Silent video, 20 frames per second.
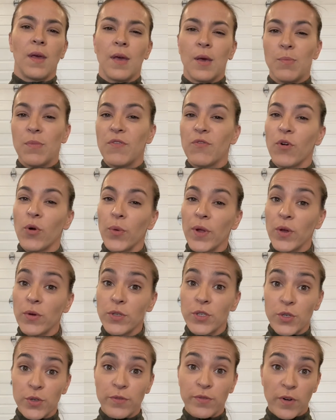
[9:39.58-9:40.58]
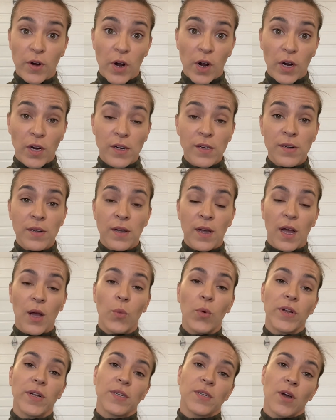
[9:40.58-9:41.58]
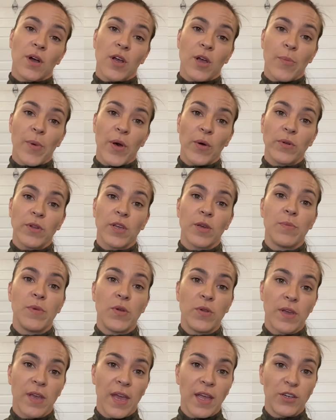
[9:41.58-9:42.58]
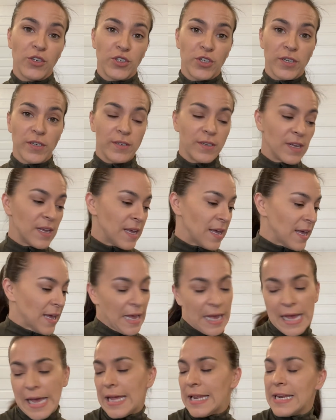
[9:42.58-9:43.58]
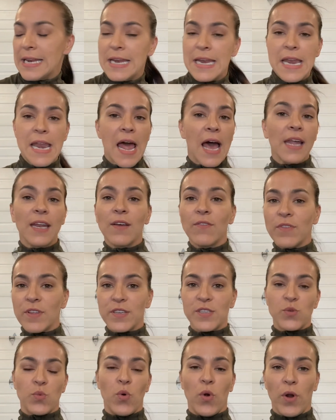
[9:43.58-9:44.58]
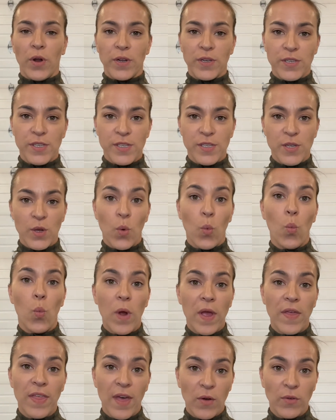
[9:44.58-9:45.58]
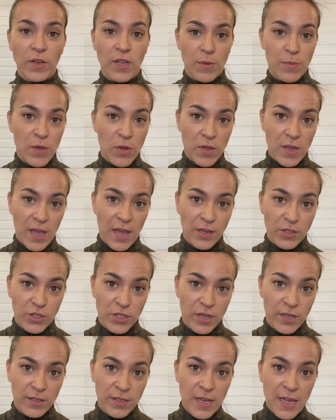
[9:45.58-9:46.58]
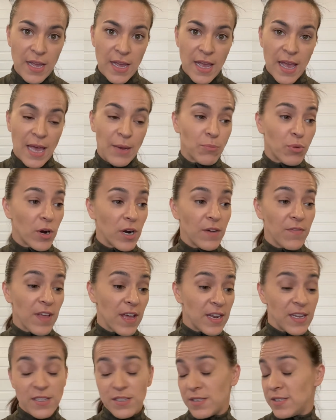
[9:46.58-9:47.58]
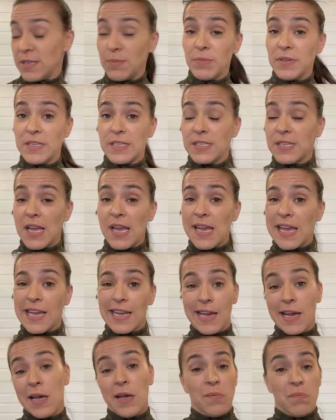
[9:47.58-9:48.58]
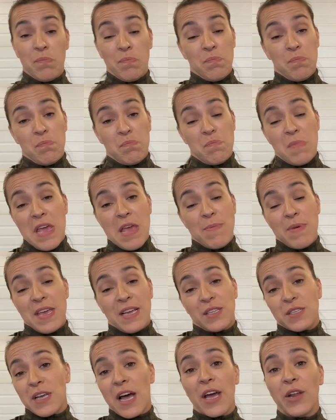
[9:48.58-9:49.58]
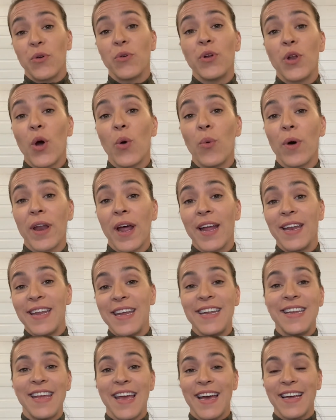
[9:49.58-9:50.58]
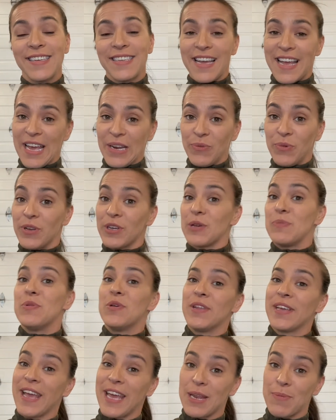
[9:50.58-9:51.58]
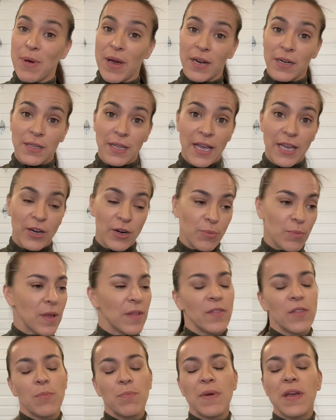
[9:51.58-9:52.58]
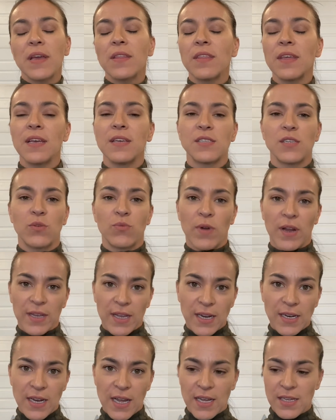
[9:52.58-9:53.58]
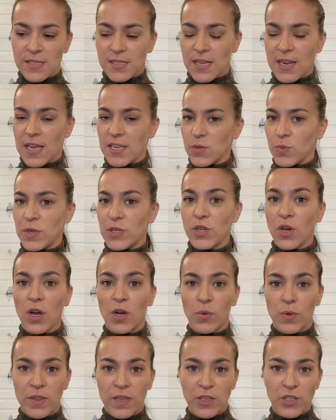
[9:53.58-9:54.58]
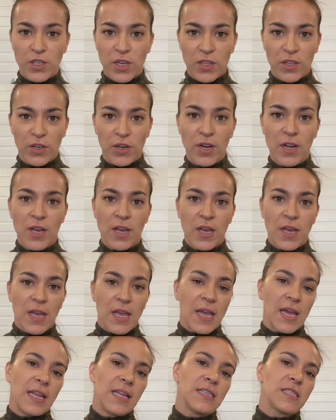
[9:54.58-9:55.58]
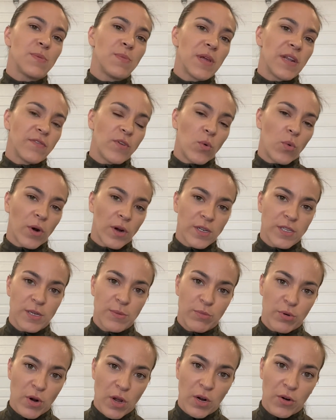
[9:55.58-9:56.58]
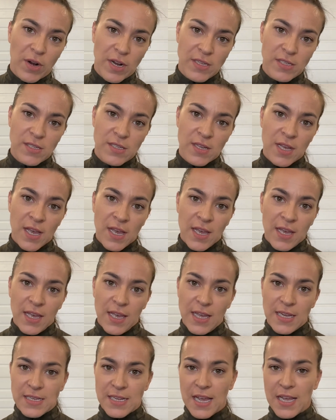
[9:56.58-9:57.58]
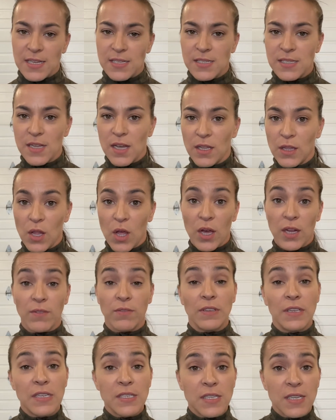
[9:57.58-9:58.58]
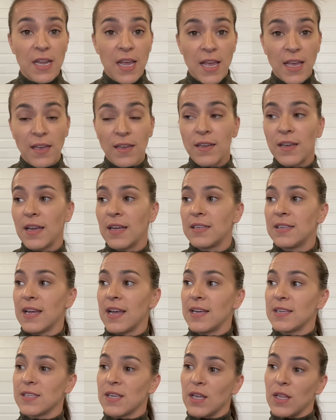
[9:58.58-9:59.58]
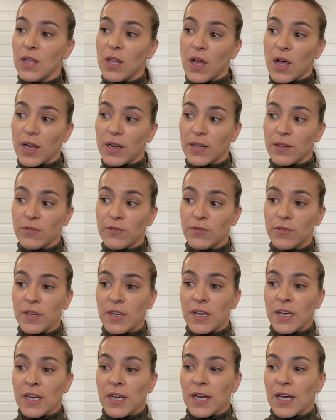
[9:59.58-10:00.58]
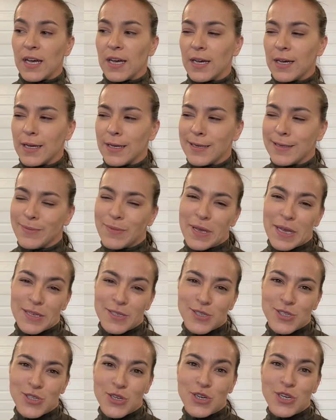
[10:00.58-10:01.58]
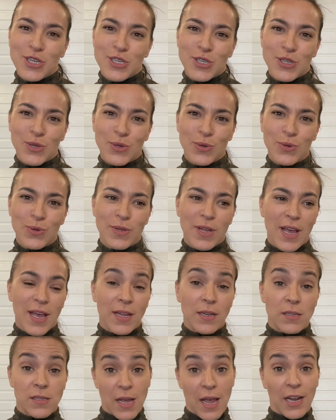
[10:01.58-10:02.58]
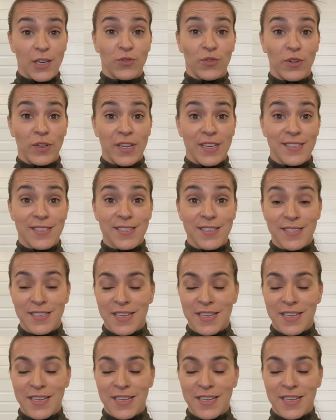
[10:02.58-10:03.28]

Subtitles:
Before we go too far, I want to talk about communication. None of this works without communication. And part of that is simply saying, maybe it's, I don't know what I need yet, and we'll communicate about it later. But the big thing is to recognize that as we talk with each other, it is a bit of a work in progress. It takes a lot of listening. It takes a lot of, certitude and tactfulness.